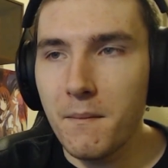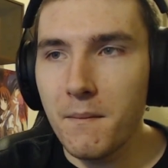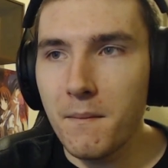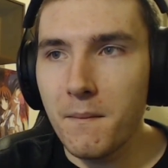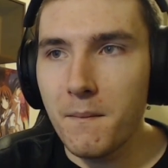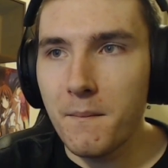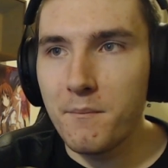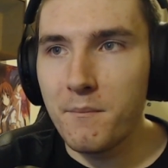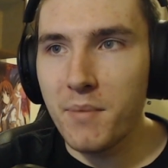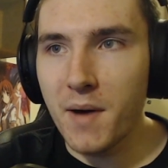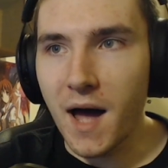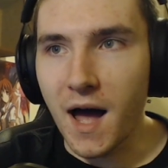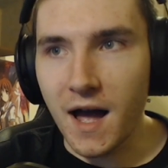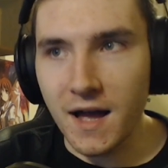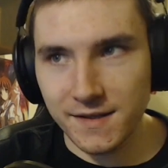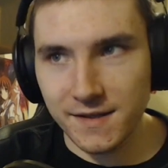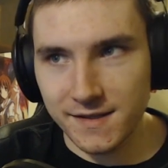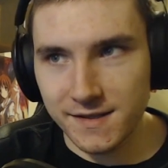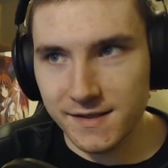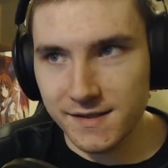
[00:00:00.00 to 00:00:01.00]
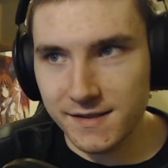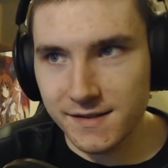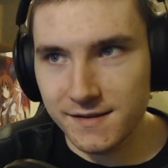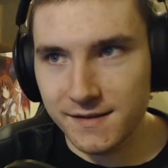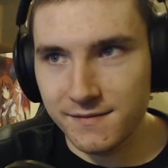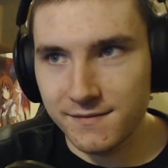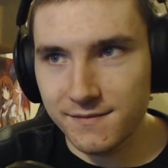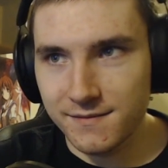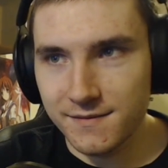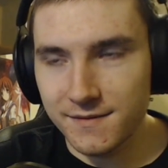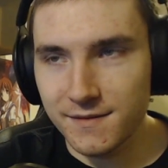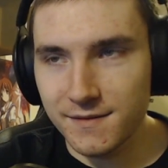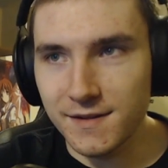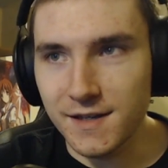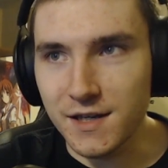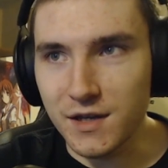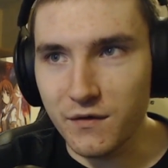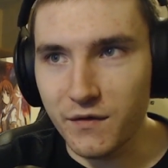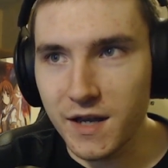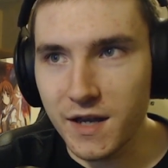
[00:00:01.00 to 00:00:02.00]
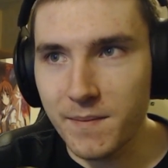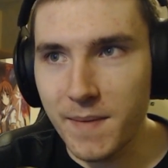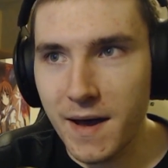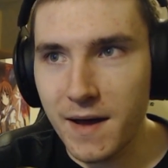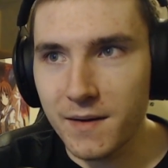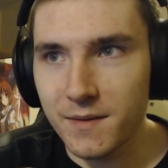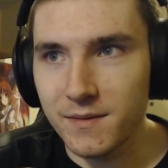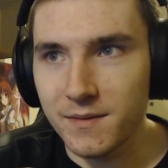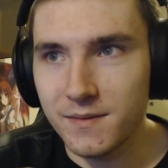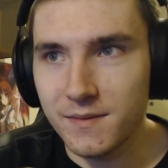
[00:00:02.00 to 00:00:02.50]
But did you think about?